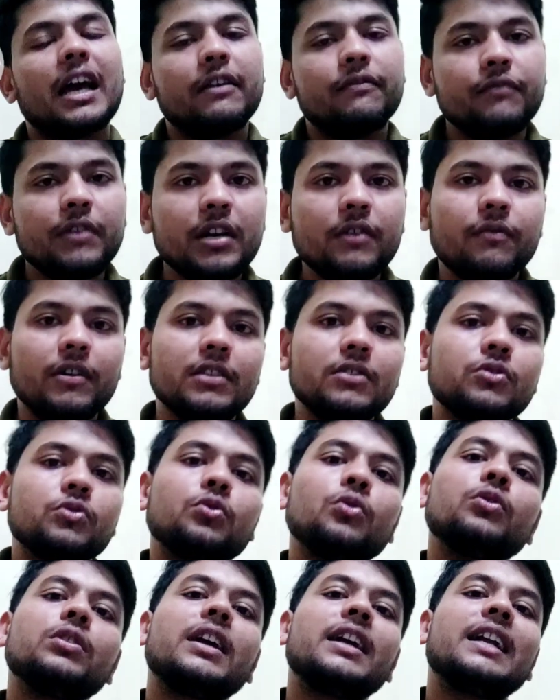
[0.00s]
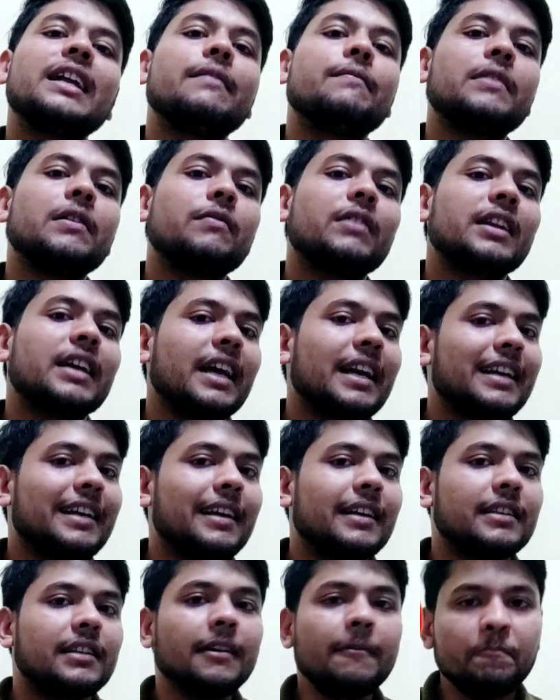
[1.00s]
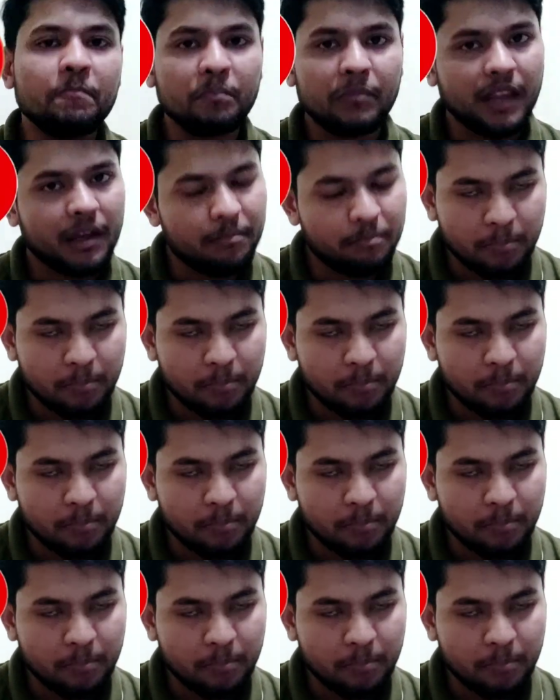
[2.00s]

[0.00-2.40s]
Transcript: everyone so that everyone can get the